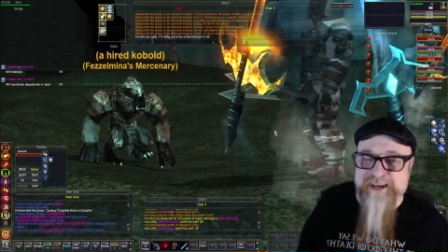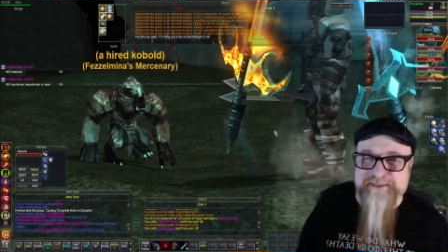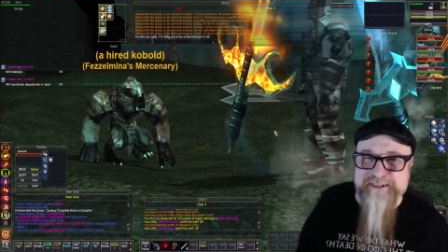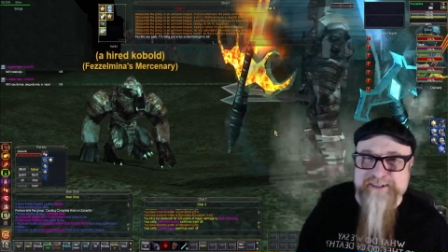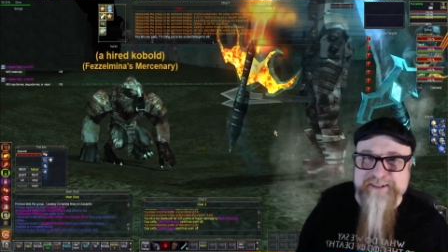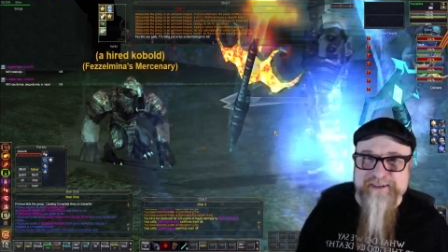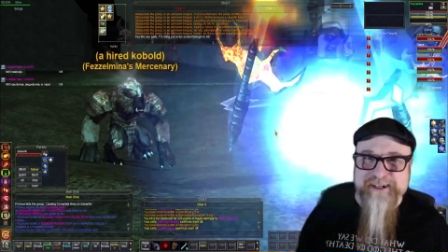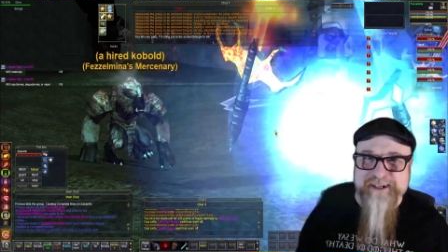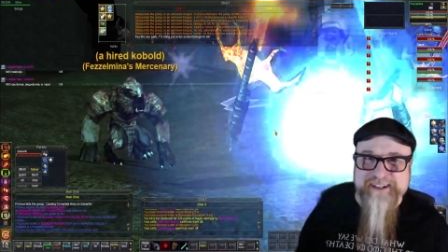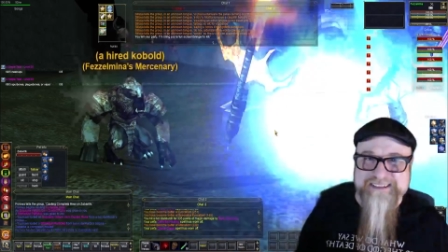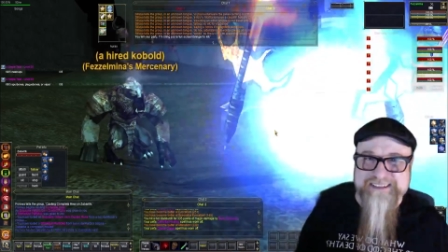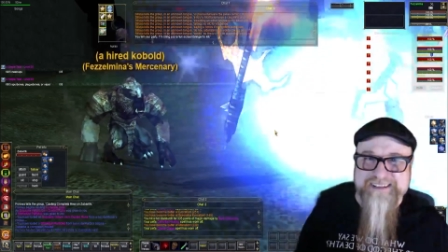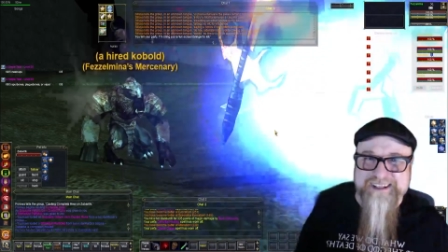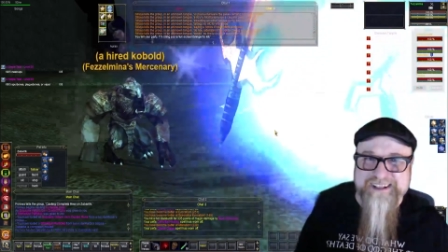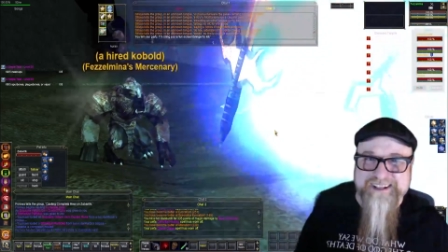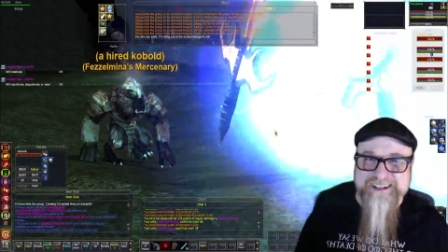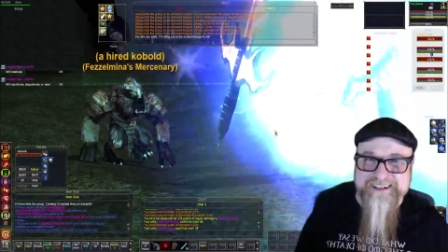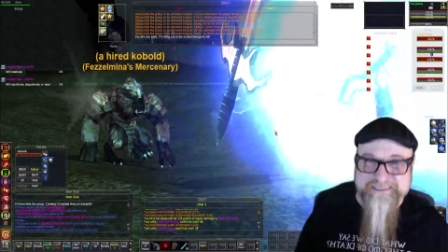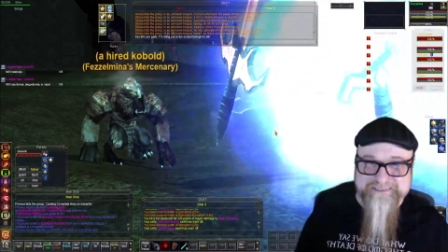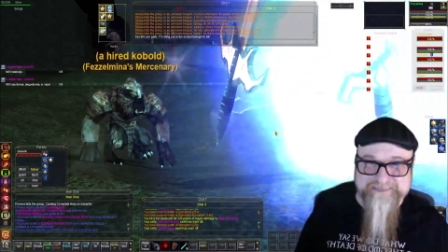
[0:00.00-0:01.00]
a great
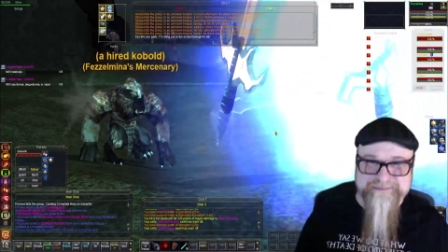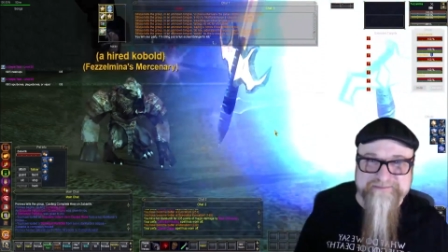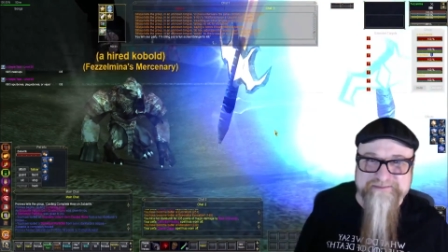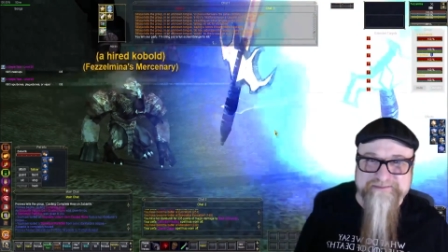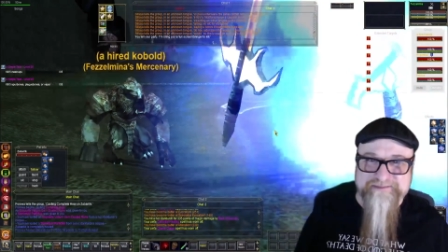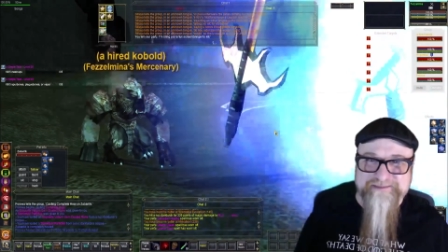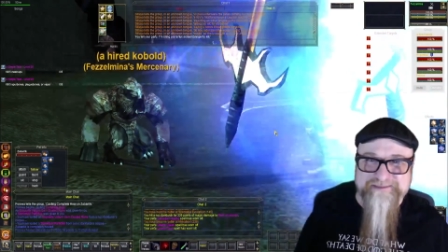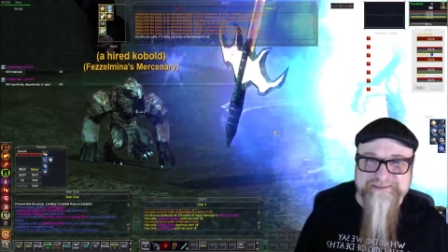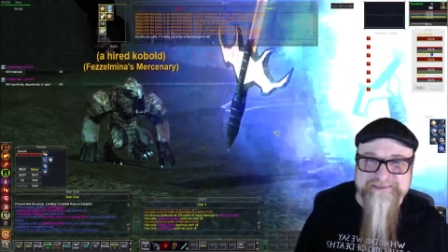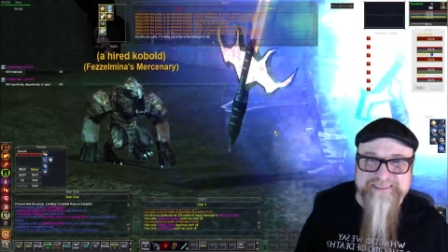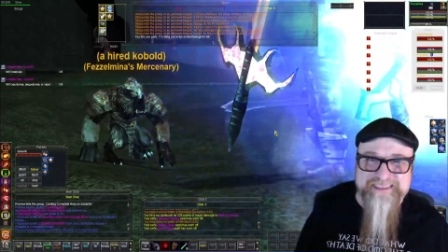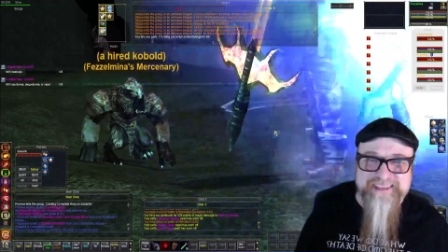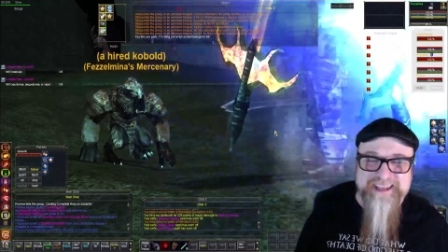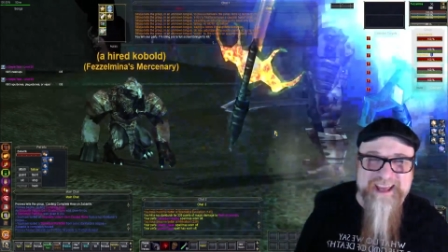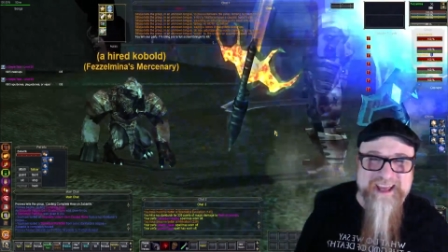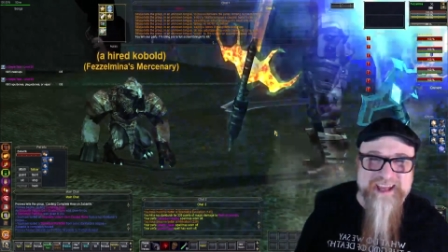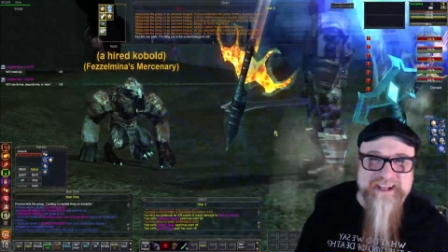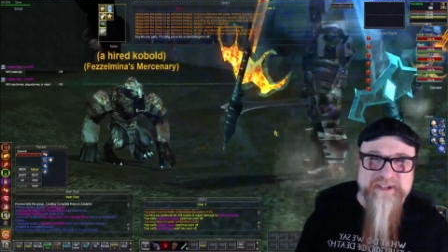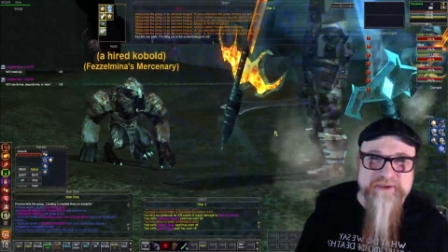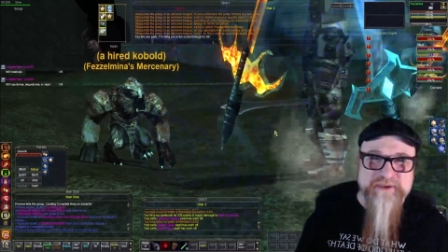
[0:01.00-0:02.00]
day
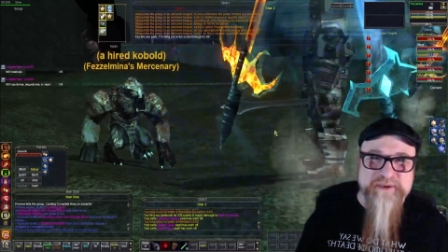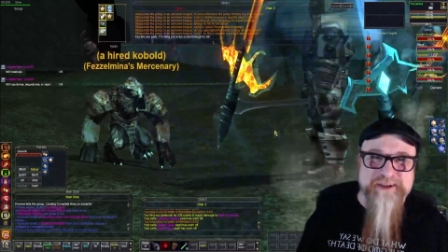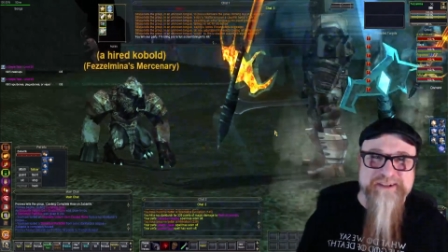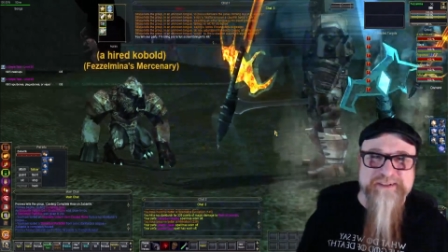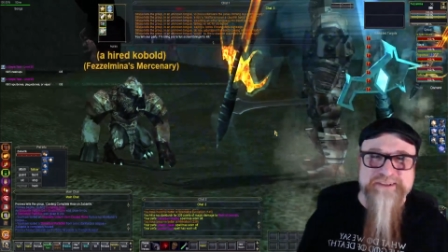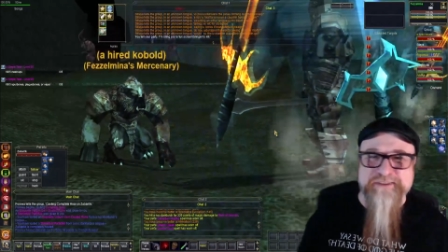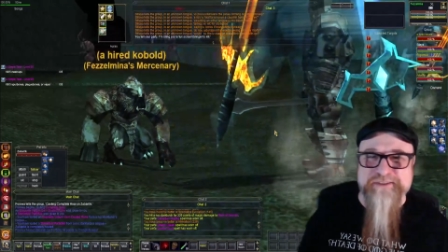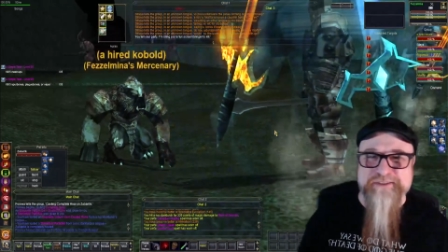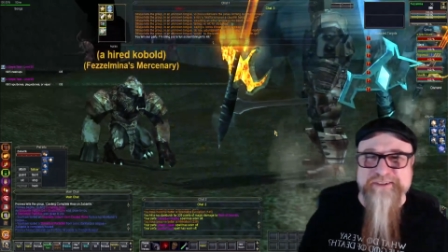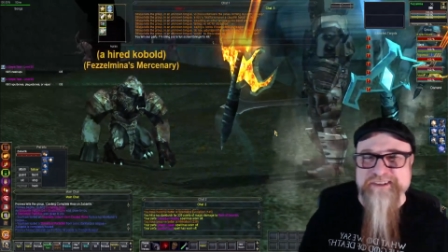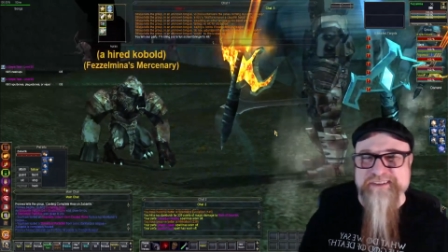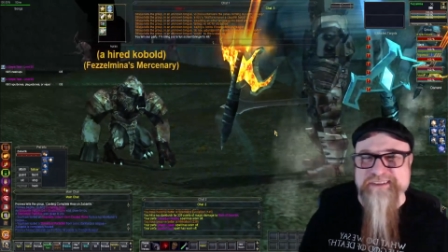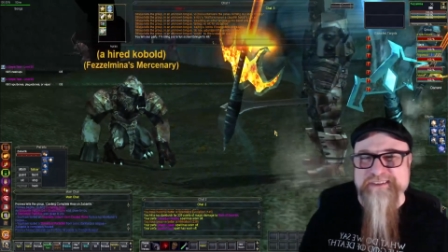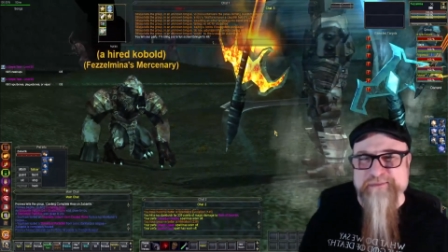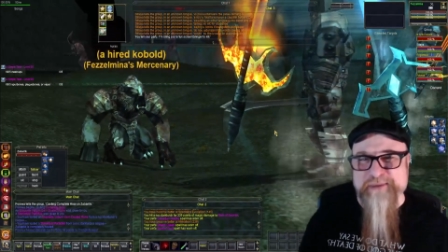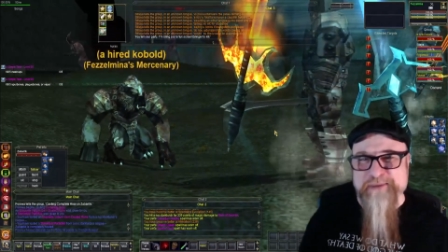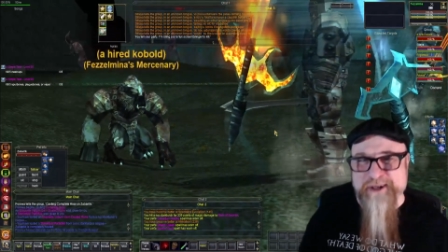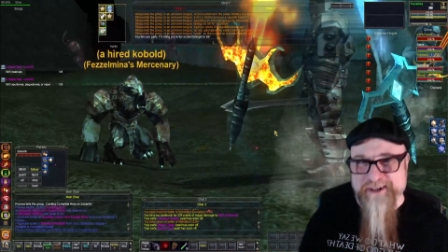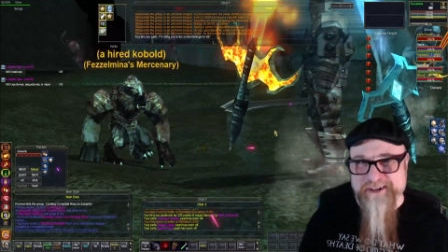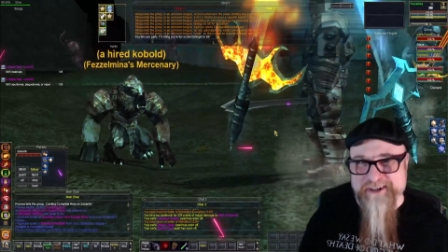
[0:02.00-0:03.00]
and a wonderful
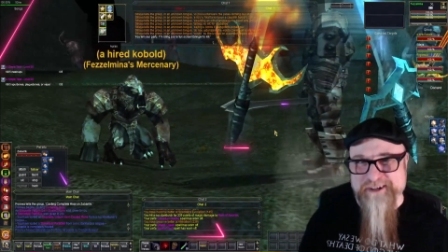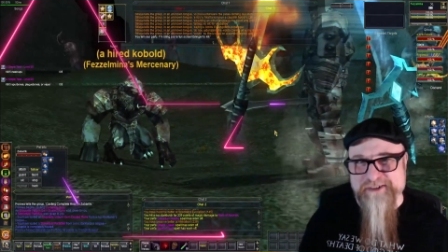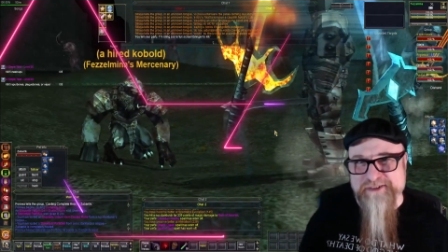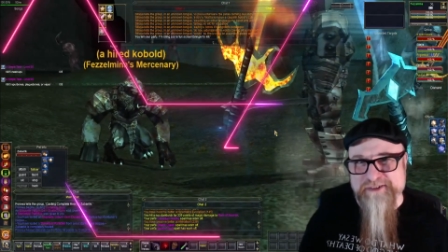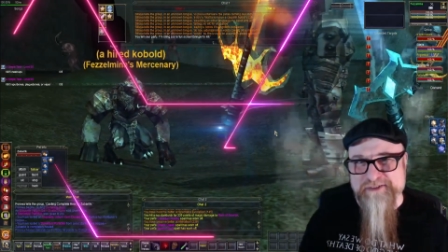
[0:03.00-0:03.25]
tomorrow.